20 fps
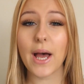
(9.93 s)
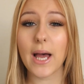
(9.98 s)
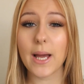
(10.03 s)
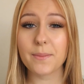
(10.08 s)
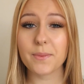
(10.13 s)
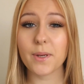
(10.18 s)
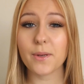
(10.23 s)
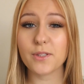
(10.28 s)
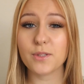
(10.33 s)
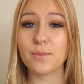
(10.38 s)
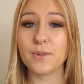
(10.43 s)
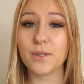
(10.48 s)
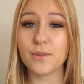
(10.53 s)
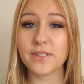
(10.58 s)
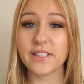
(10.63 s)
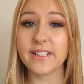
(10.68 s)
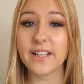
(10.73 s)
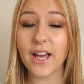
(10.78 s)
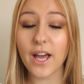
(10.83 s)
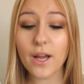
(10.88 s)
I'm going to be
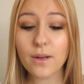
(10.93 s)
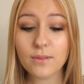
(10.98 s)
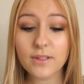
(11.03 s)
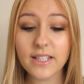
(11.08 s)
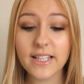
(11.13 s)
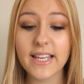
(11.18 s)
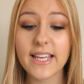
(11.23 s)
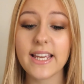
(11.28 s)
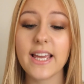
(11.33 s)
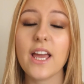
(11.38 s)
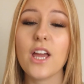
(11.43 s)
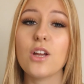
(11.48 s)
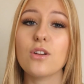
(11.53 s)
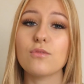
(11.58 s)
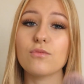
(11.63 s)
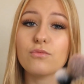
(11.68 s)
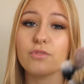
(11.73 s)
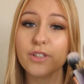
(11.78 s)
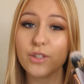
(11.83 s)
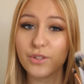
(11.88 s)
using only
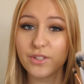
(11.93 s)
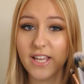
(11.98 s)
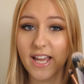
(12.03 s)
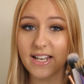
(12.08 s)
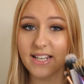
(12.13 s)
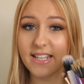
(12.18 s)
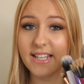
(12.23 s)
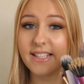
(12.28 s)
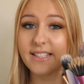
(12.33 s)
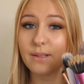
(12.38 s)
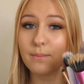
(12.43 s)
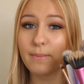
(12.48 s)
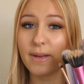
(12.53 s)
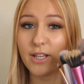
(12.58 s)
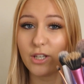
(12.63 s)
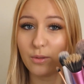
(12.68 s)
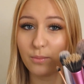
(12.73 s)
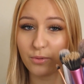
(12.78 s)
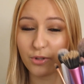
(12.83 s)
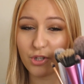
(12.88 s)
Real Techniques
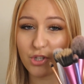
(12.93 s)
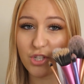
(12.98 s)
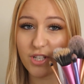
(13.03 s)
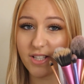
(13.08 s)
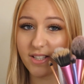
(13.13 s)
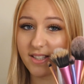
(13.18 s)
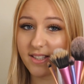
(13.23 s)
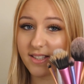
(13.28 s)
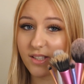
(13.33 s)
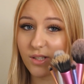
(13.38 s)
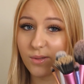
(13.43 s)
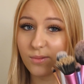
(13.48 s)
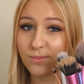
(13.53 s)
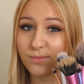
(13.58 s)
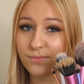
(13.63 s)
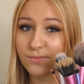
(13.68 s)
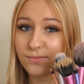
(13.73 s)
makeup brushes.